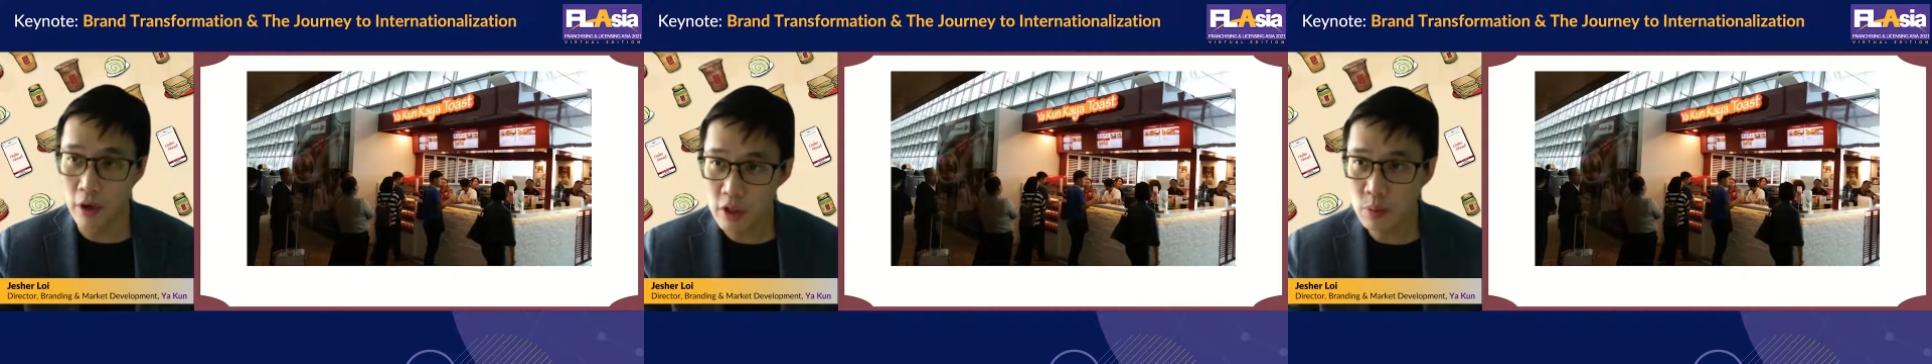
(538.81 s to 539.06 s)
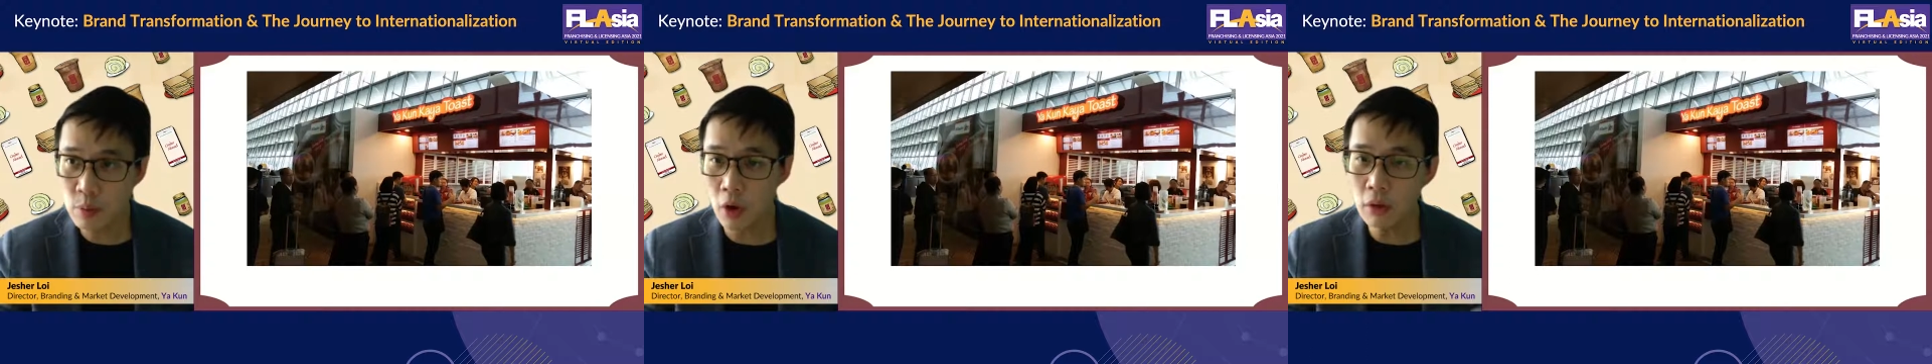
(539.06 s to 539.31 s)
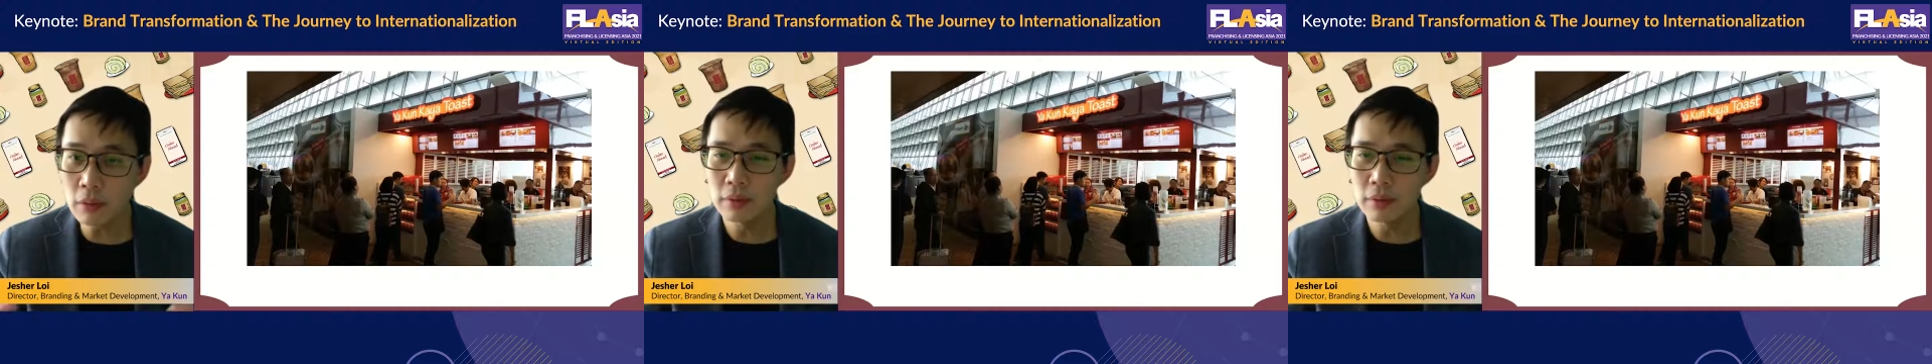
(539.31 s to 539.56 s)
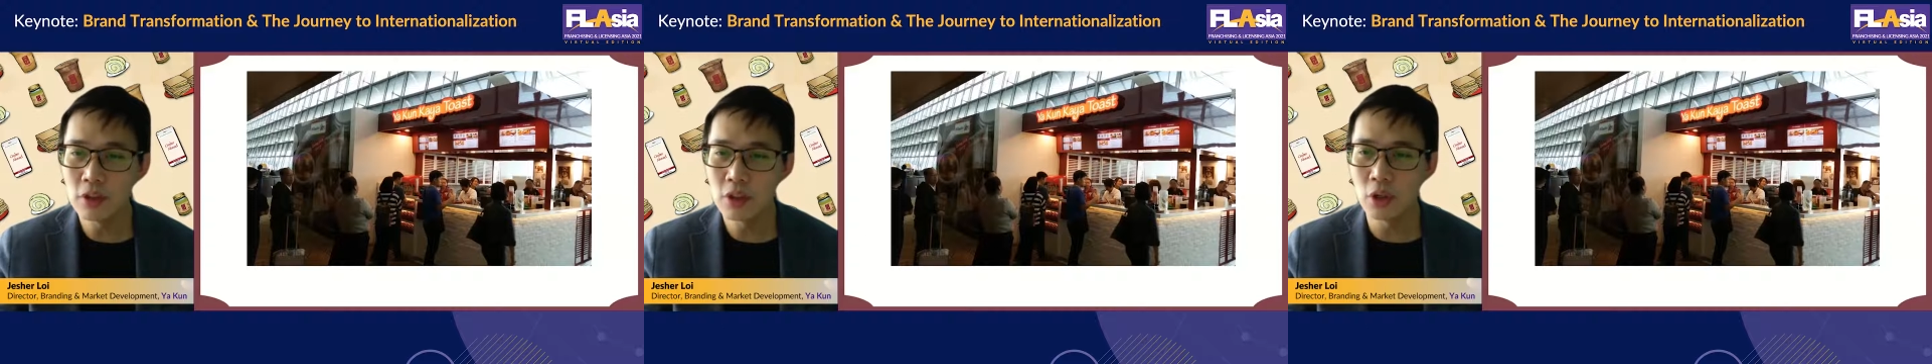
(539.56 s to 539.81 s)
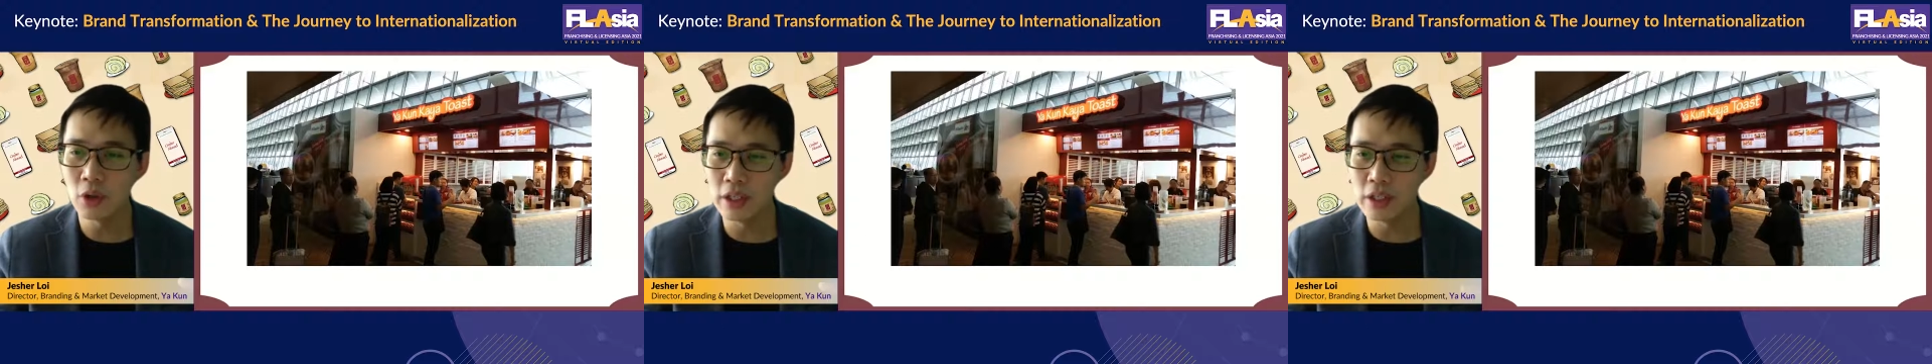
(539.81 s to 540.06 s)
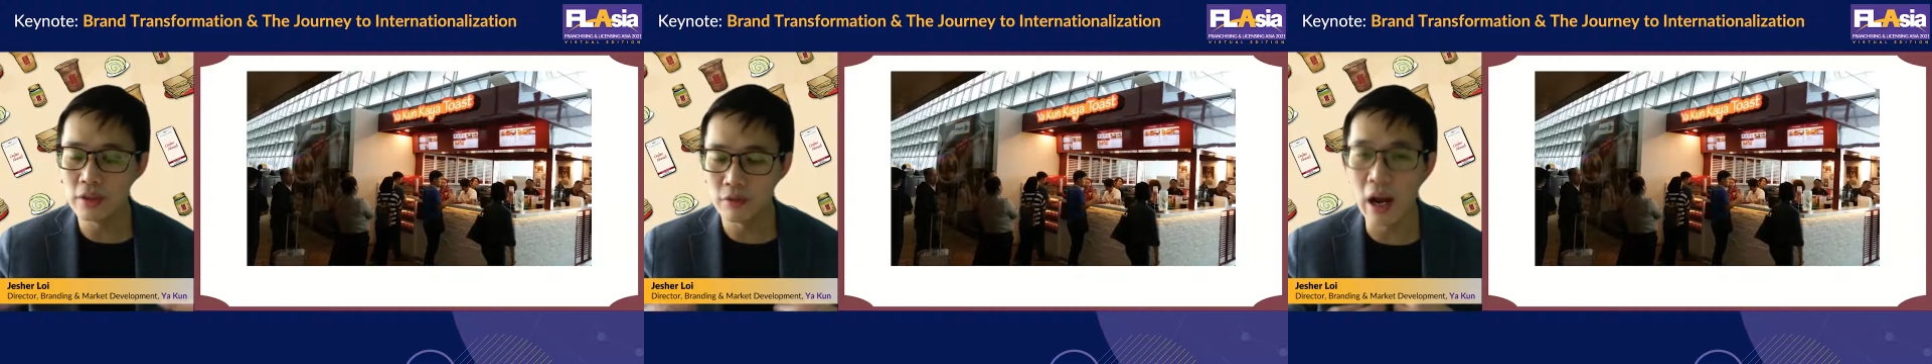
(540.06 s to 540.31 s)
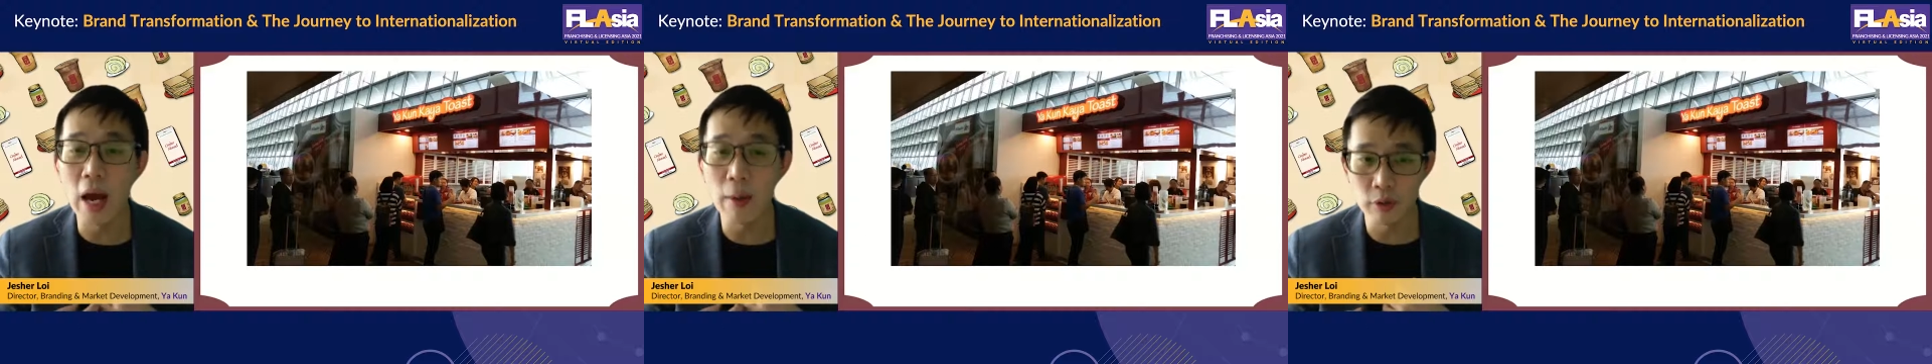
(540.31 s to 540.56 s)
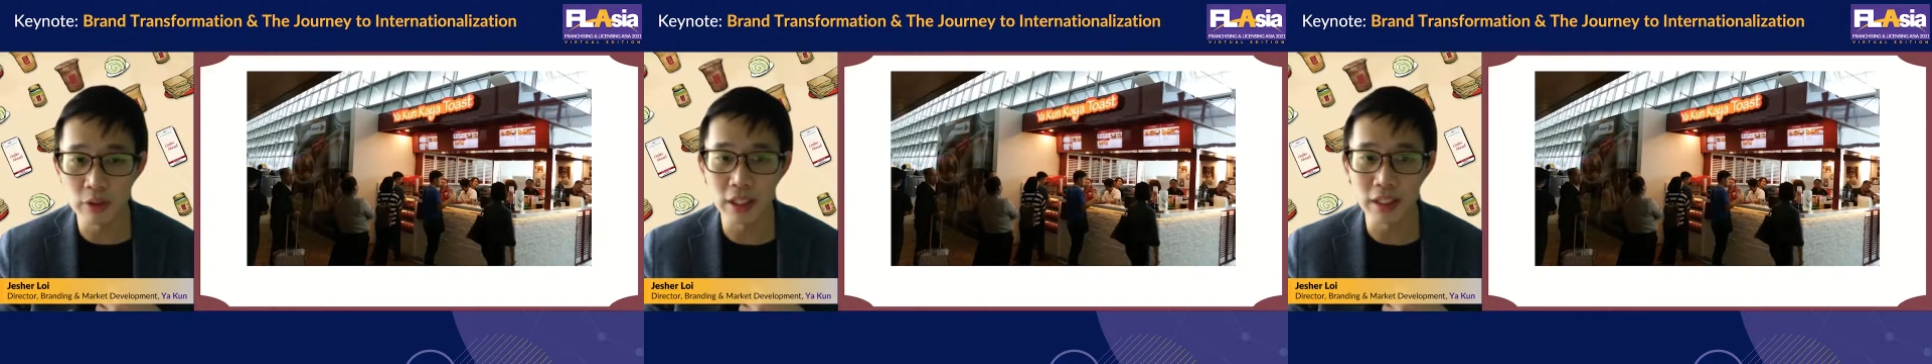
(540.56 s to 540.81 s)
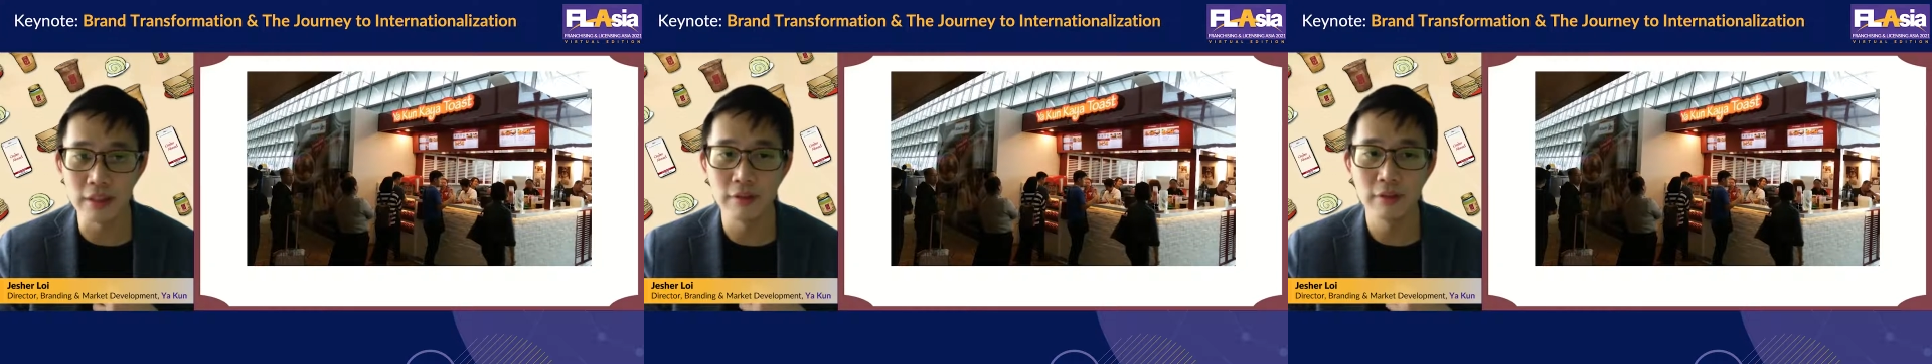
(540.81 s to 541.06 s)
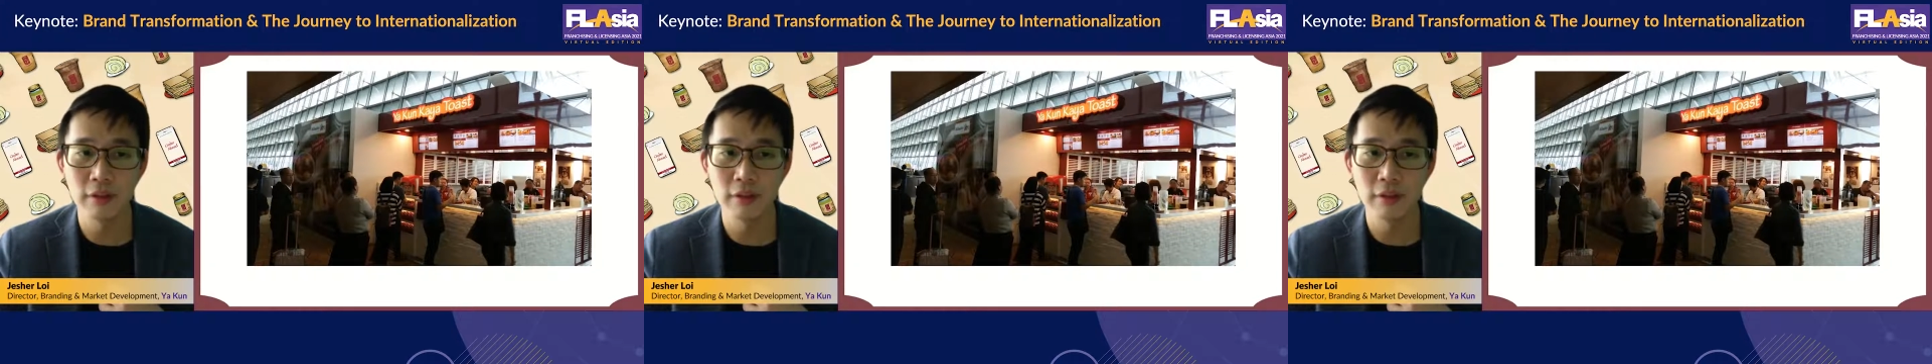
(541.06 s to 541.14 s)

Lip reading: small, so it's very high productive.